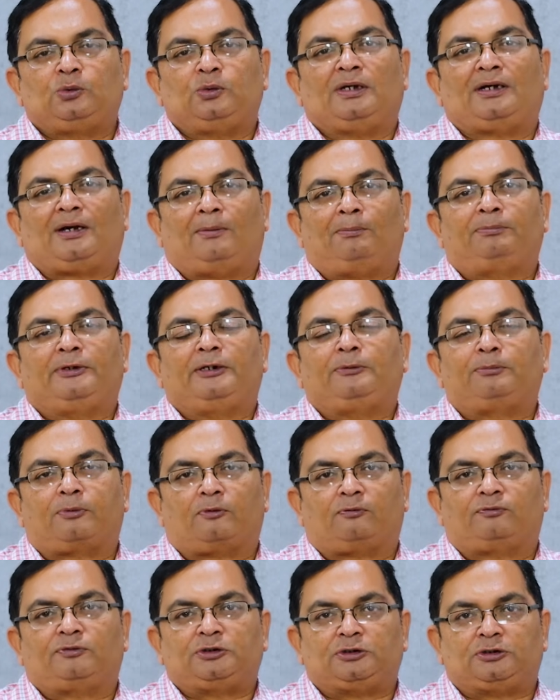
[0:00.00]
to a complete
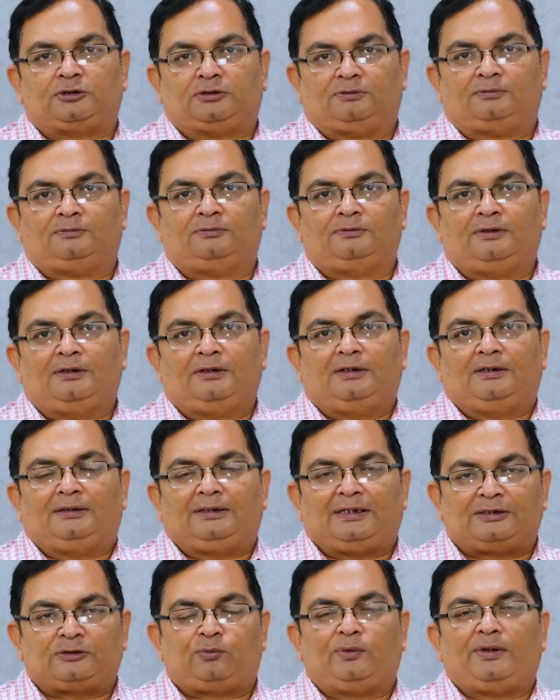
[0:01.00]
profession.
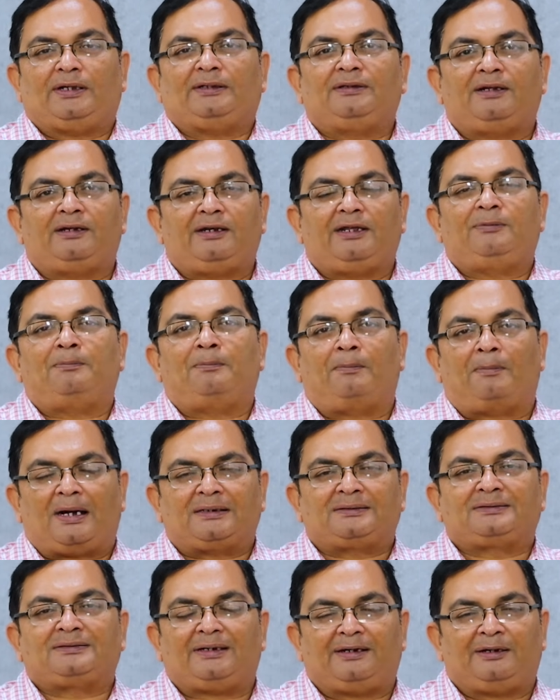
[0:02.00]
That's where the name
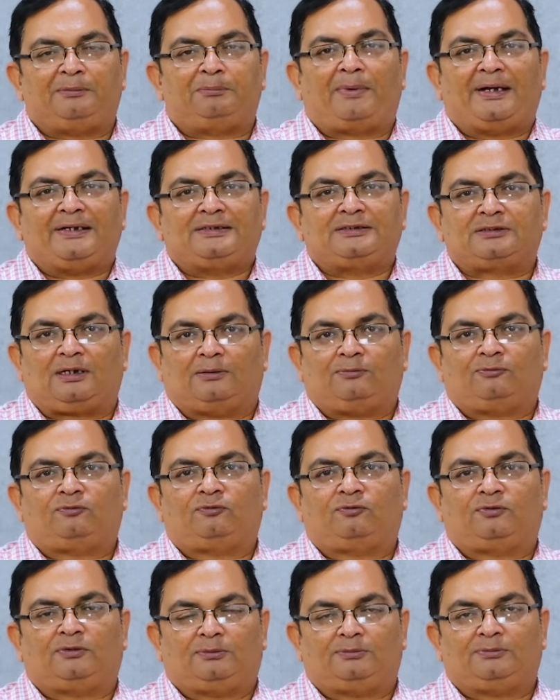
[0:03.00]
Mugs and Mics
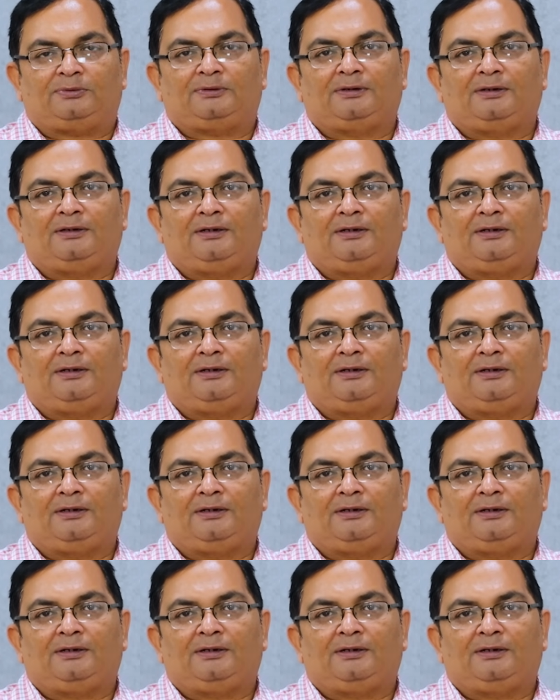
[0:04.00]
comes from.